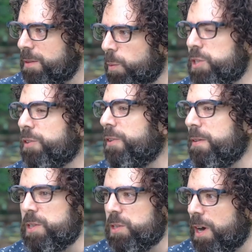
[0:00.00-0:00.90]
What's your
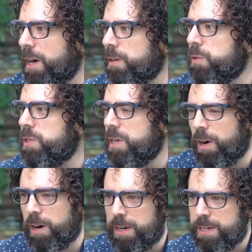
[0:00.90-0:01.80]
favorite song? And who's the
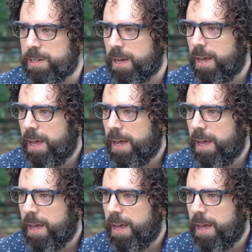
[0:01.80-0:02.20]
artist?